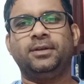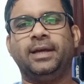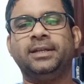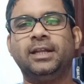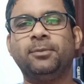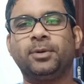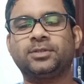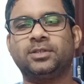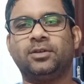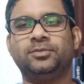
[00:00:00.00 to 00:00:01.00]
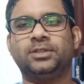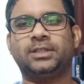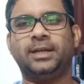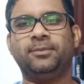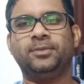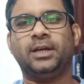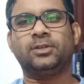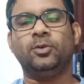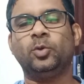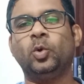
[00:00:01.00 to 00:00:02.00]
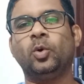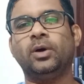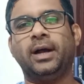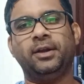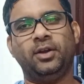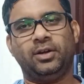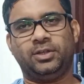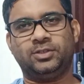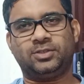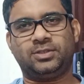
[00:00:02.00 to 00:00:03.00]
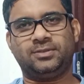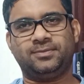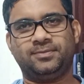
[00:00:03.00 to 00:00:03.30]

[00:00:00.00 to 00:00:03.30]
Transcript: 99% of the time that will go unnoticed.